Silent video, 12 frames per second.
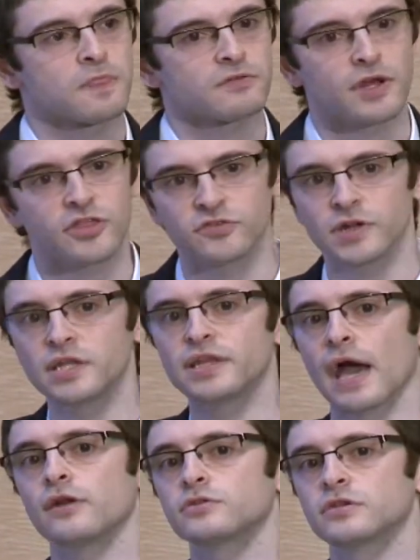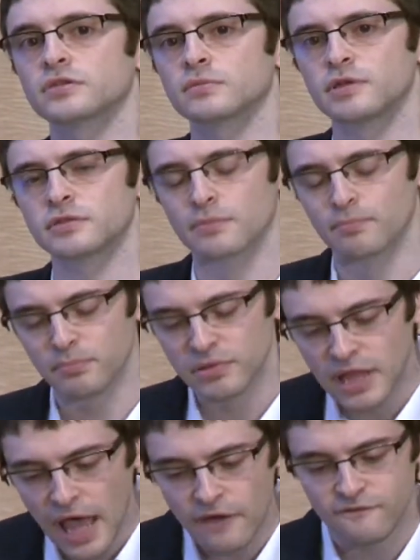Right? 3D Nanosystem is a
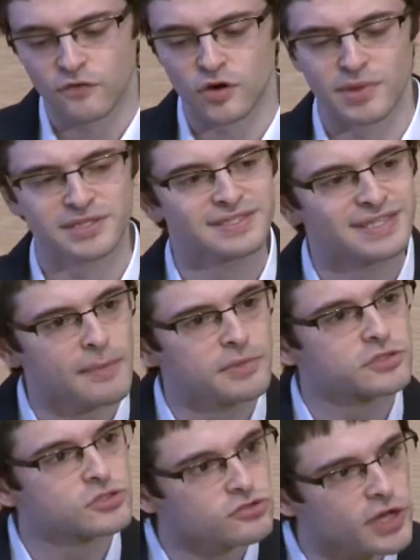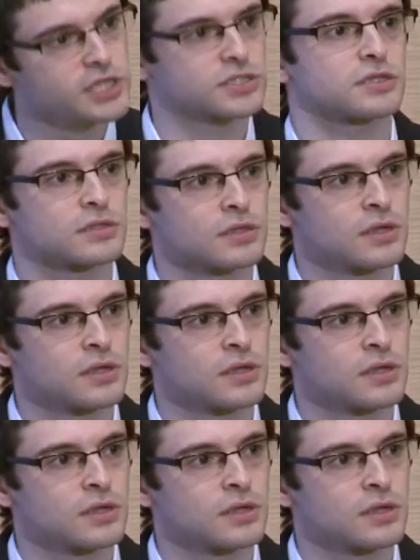platform, it's a demonstration